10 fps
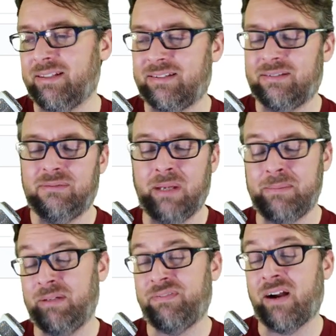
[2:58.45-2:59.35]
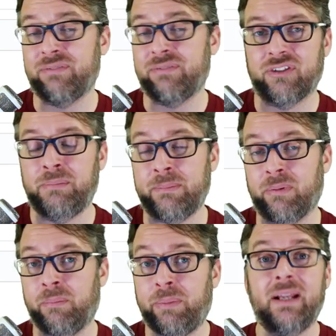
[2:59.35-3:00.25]
It's maybe fine for some
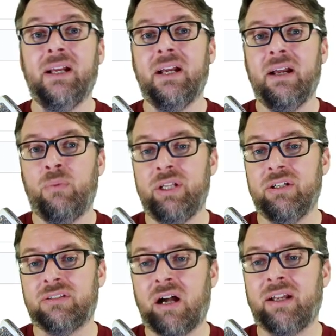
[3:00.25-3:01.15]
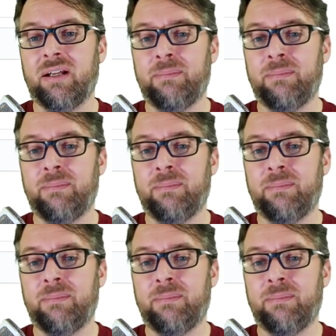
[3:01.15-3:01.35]
people, but when you're talking